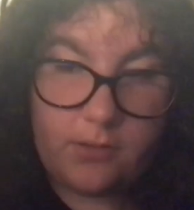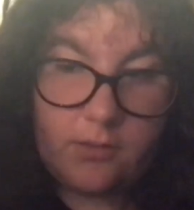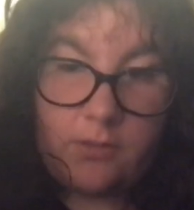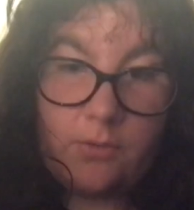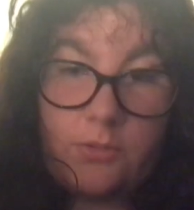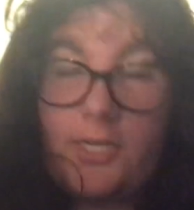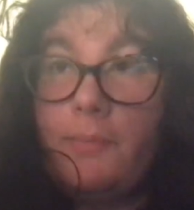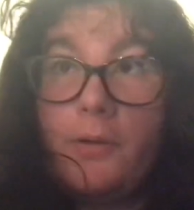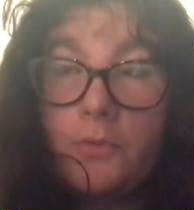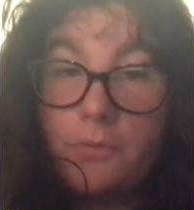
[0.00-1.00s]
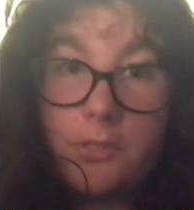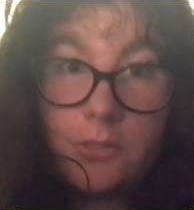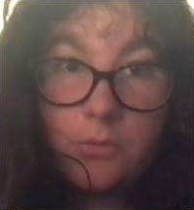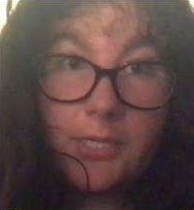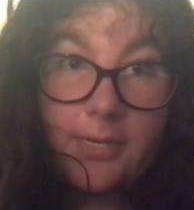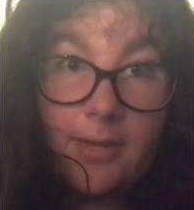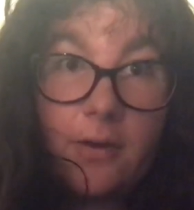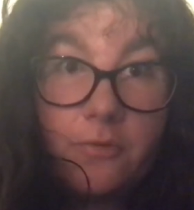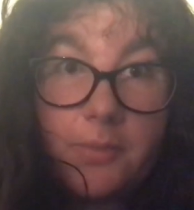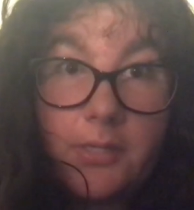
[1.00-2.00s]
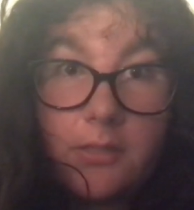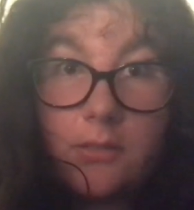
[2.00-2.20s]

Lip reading: those nightmares really do take it out of me.